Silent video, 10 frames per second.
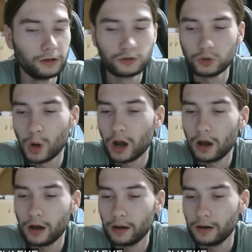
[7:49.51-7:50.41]

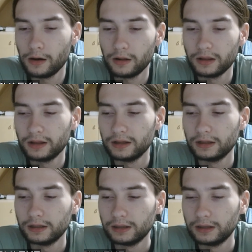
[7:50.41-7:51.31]
To
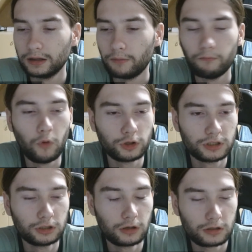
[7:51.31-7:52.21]

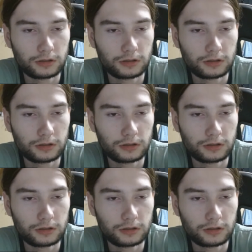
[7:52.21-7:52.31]
Mustard.